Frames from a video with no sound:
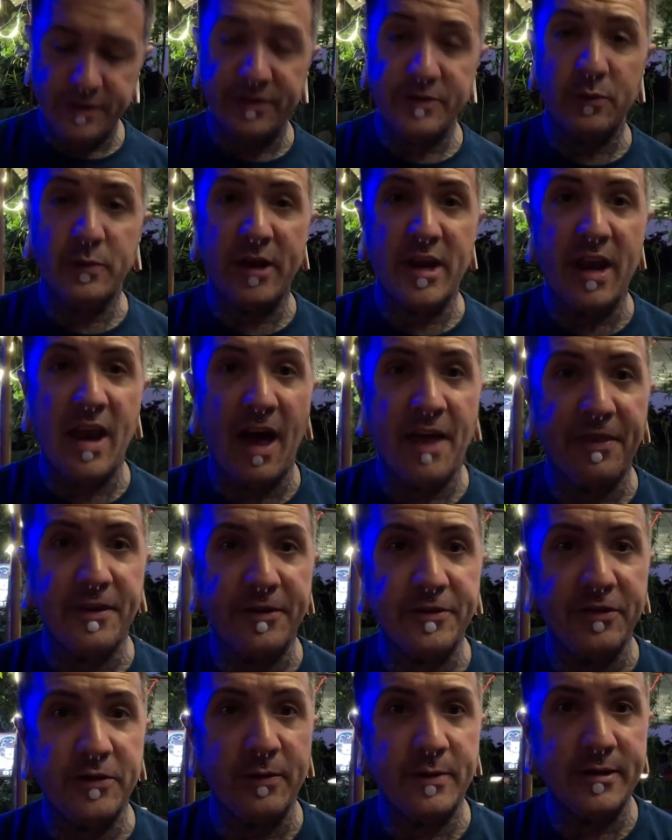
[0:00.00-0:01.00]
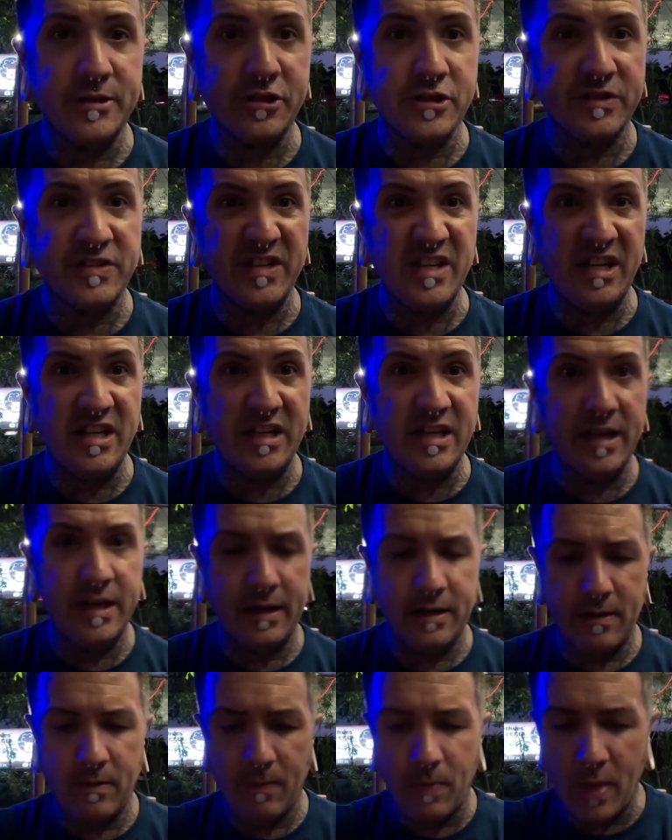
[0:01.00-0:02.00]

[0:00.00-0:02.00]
Doing nothing to it, just eating it.